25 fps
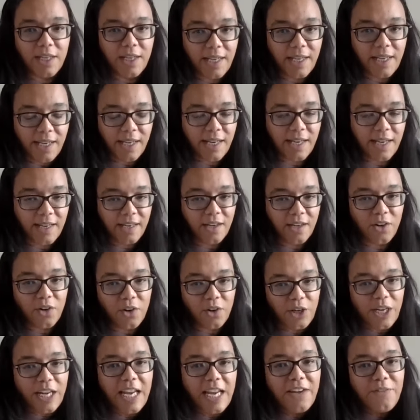
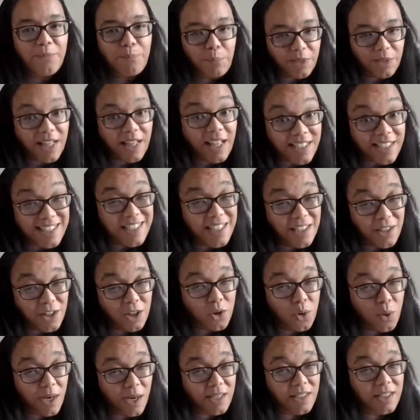but that's still
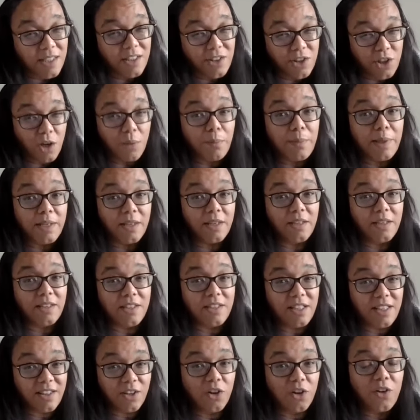quite a
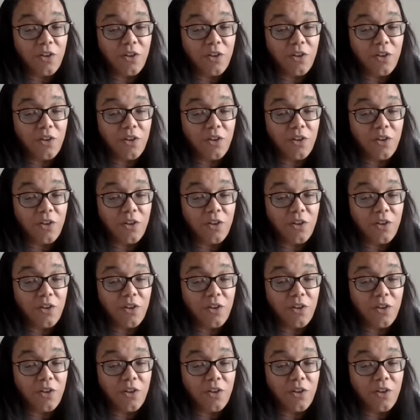dominant